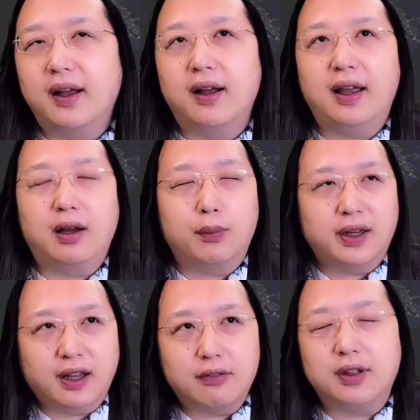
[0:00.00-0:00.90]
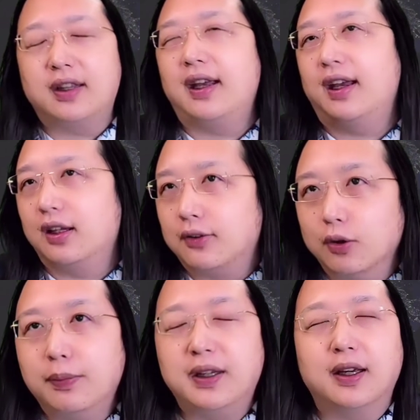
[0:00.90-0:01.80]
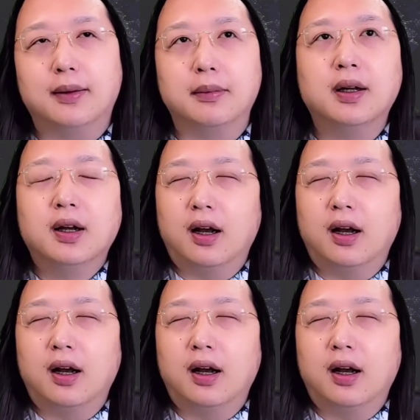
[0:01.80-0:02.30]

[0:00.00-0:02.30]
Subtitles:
and when every day at 2 p.m.,